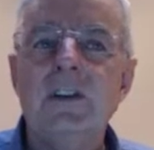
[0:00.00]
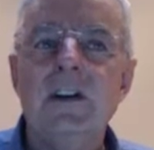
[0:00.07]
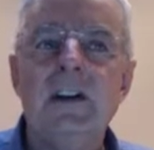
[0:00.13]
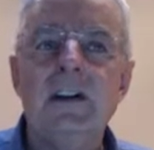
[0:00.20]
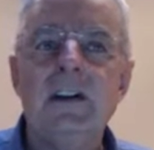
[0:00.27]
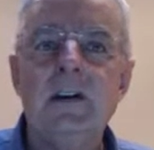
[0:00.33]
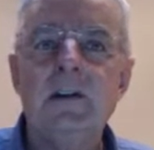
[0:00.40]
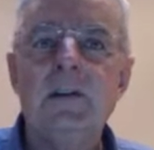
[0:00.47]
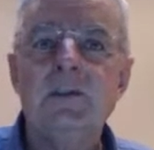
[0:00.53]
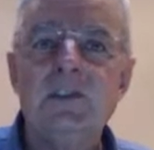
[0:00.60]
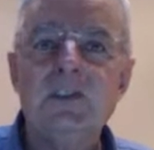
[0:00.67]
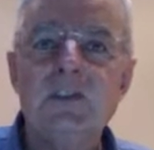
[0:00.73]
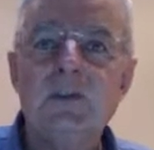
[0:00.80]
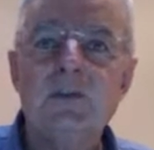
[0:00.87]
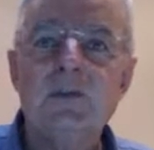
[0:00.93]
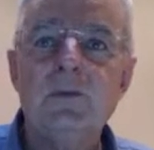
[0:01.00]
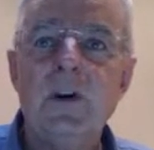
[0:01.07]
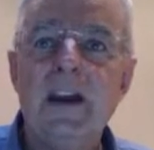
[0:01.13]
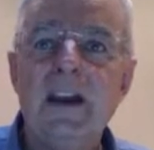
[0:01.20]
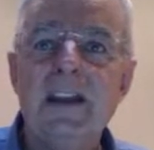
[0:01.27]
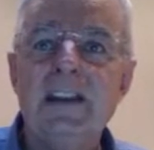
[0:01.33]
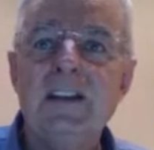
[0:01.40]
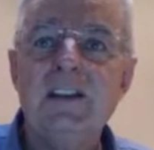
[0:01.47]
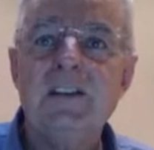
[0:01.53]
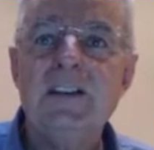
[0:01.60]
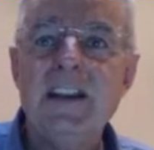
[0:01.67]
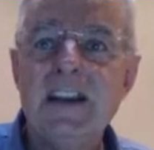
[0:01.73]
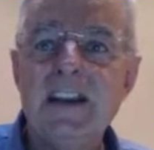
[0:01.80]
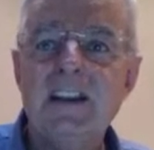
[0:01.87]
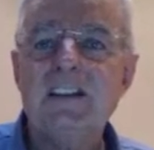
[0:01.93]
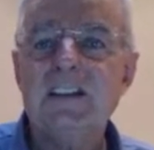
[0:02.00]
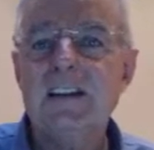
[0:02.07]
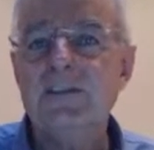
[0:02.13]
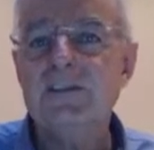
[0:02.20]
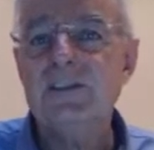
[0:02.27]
to a negative